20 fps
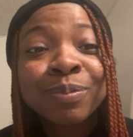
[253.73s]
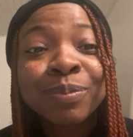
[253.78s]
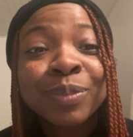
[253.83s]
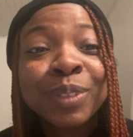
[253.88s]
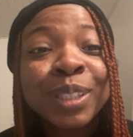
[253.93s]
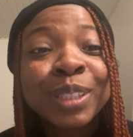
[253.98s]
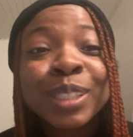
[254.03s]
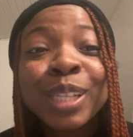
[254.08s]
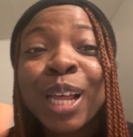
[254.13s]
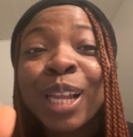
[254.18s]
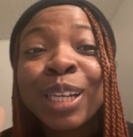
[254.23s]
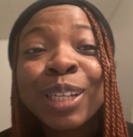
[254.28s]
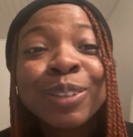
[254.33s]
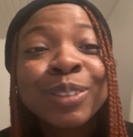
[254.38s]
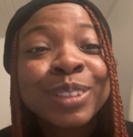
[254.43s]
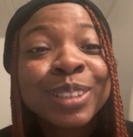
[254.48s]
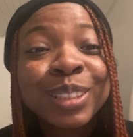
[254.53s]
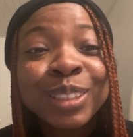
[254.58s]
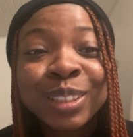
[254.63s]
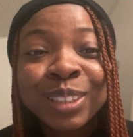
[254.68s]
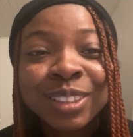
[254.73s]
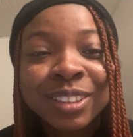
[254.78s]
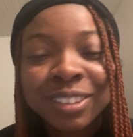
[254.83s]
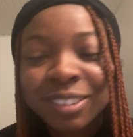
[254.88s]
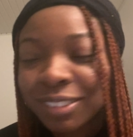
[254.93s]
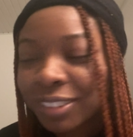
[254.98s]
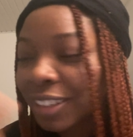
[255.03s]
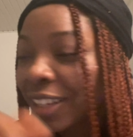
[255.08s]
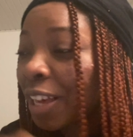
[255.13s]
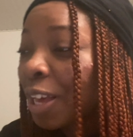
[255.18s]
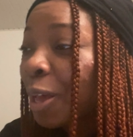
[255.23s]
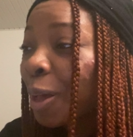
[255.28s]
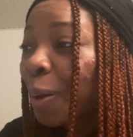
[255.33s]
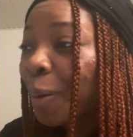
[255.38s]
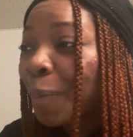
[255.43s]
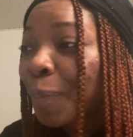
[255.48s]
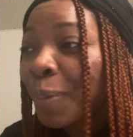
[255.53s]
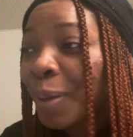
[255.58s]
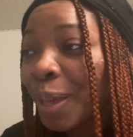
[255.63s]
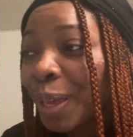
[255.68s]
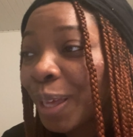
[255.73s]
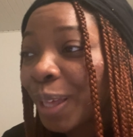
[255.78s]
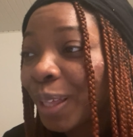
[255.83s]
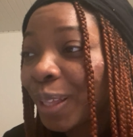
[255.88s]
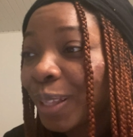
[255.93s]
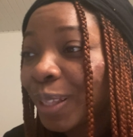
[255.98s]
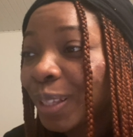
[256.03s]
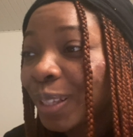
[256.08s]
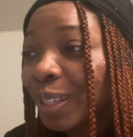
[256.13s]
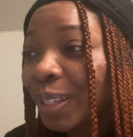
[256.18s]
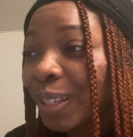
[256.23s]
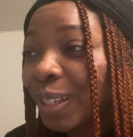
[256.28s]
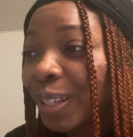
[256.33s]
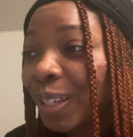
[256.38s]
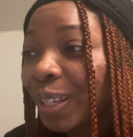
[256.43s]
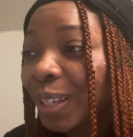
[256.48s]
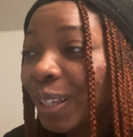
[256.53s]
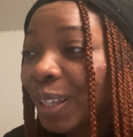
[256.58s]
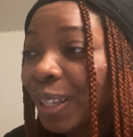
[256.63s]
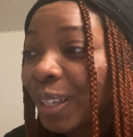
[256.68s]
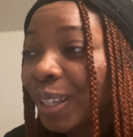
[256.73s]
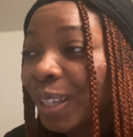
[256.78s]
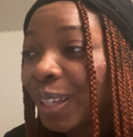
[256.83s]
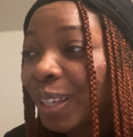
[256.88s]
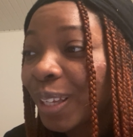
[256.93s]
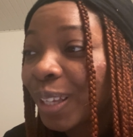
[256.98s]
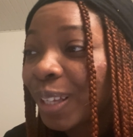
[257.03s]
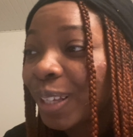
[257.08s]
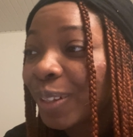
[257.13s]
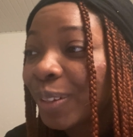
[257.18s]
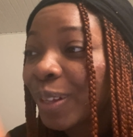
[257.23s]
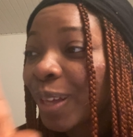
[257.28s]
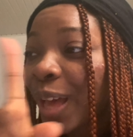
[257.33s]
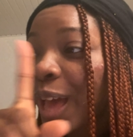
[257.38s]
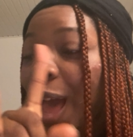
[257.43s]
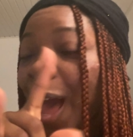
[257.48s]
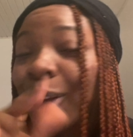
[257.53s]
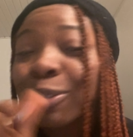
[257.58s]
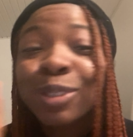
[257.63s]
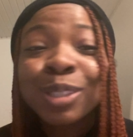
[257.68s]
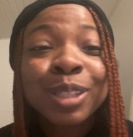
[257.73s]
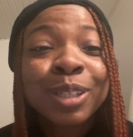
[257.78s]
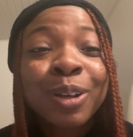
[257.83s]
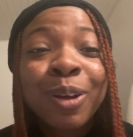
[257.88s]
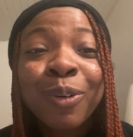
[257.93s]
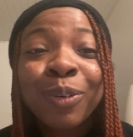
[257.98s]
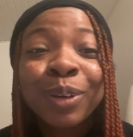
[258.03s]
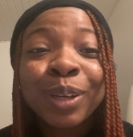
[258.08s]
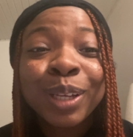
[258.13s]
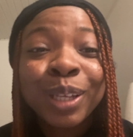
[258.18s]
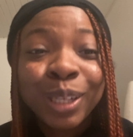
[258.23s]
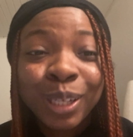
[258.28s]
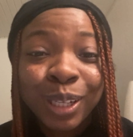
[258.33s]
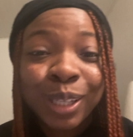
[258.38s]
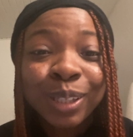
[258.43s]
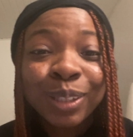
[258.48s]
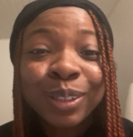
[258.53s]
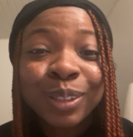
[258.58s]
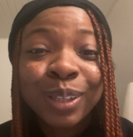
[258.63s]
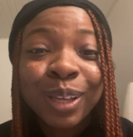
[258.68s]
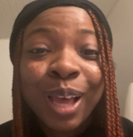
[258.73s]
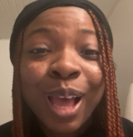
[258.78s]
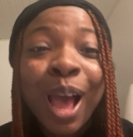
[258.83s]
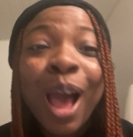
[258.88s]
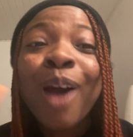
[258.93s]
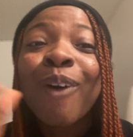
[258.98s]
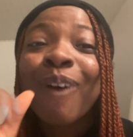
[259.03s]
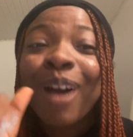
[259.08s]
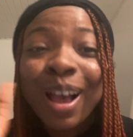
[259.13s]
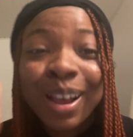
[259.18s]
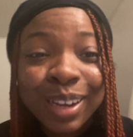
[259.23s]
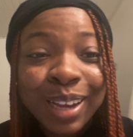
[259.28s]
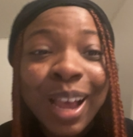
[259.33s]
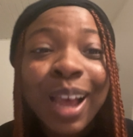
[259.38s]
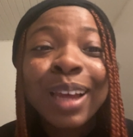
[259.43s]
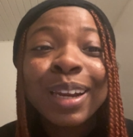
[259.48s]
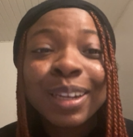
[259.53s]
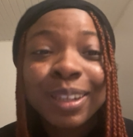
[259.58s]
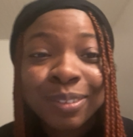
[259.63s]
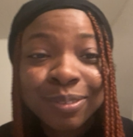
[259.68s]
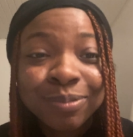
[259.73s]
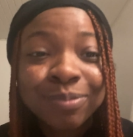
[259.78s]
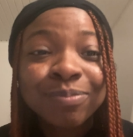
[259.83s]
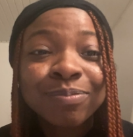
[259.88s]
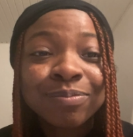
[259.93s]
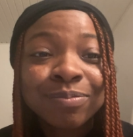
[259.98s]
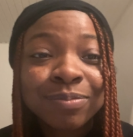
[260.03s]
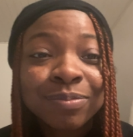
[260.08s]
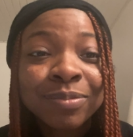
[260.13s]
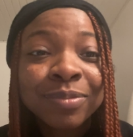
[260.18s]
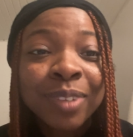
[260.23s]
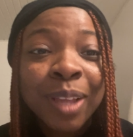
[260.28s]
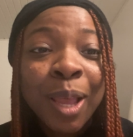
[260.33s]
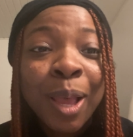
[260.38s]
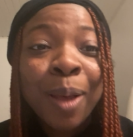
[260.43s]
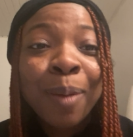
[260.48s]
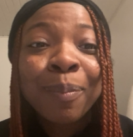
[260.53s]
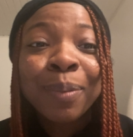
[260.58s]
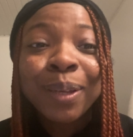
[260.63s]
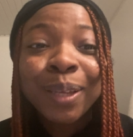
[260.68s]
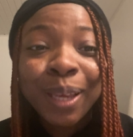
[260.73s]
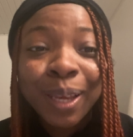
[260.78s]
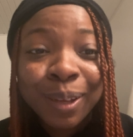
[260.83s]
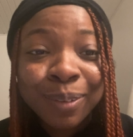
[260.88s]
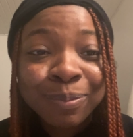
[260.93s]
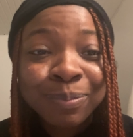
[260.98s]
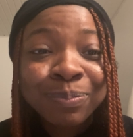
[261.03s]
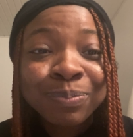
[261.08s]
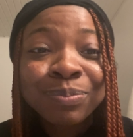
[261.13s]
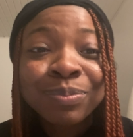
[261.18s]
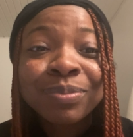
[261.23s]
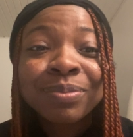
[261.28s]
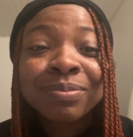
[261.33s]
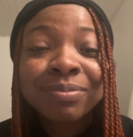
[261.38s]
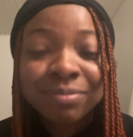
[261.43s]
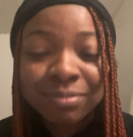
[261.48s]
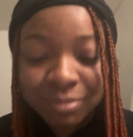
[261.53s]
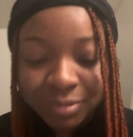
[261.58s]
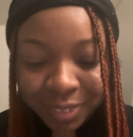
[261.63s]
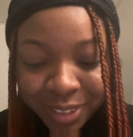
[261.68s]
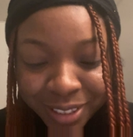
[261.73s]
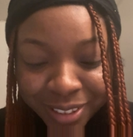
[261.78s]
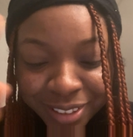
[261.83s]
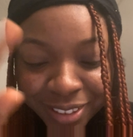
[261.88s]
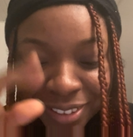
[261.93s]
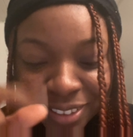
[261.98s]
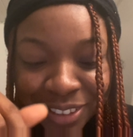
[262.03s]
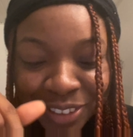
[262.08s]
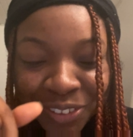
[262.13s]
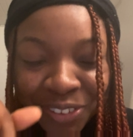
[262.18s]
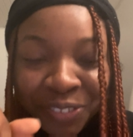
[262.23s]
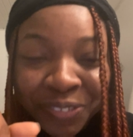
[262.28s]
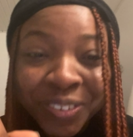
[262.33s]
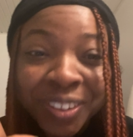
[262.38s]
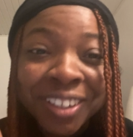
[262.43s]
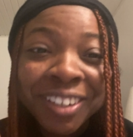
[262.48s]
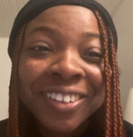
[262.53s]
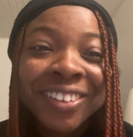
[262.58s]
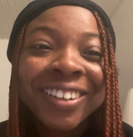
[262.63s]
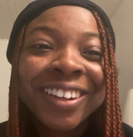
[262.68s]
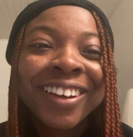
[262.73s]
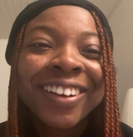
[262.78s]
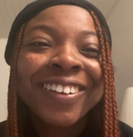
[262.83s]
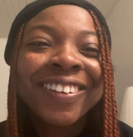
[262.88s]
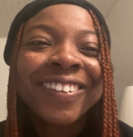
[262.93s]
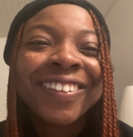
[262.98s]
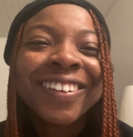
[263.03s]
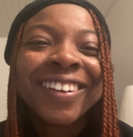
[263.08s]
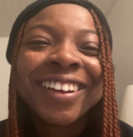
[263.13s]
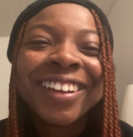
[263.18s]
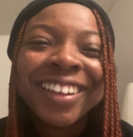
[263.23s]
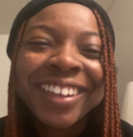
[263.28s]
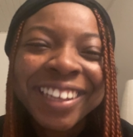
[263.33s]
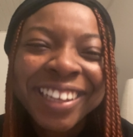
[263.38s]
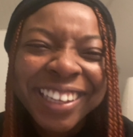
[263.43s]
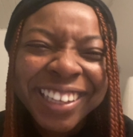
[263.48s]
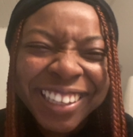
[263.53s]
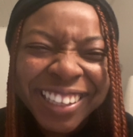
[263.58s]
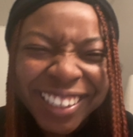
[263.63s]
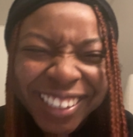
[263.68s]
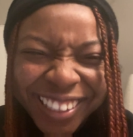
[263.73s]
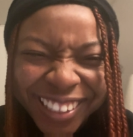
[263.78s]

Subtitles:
it's not Little Caesars, but I'm still gonna eat it how I got it. But yeah, let's continue the video now. I'm